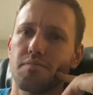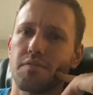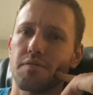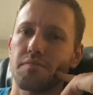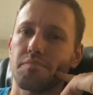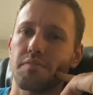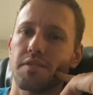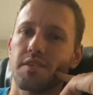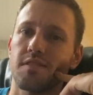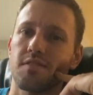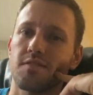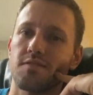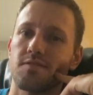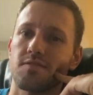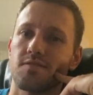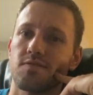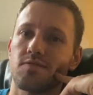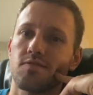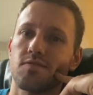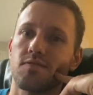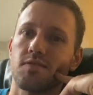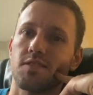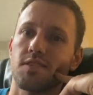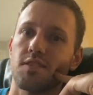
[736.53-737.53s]
but
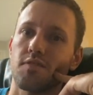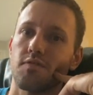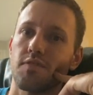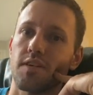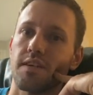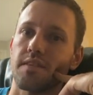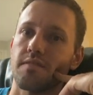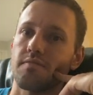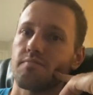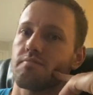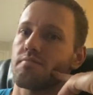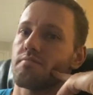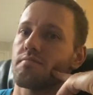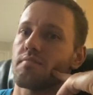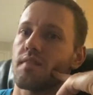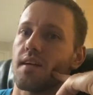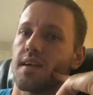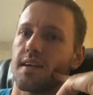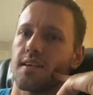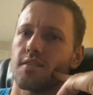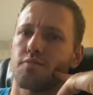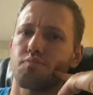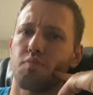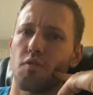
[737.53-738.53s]
because
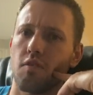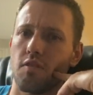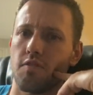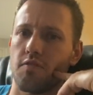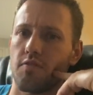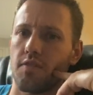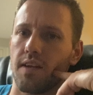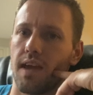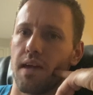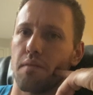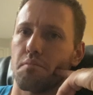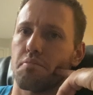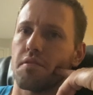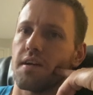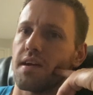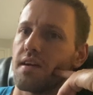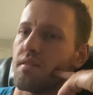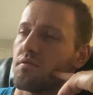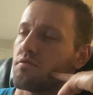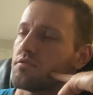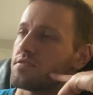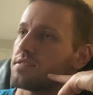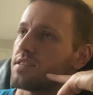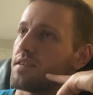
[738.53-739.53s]
I guess part of their game
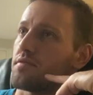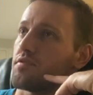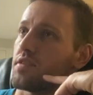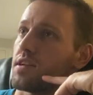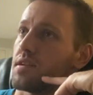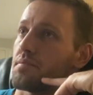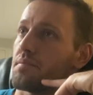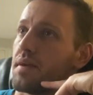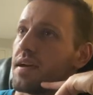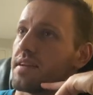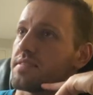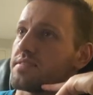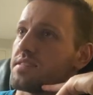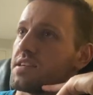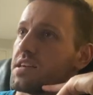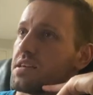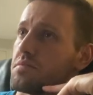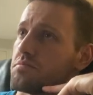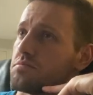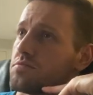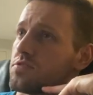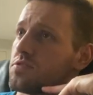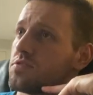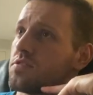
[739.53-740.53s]
plan was they were going to make
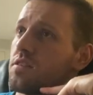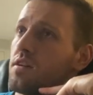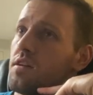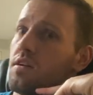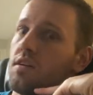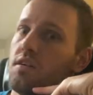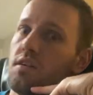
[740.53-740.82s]
teams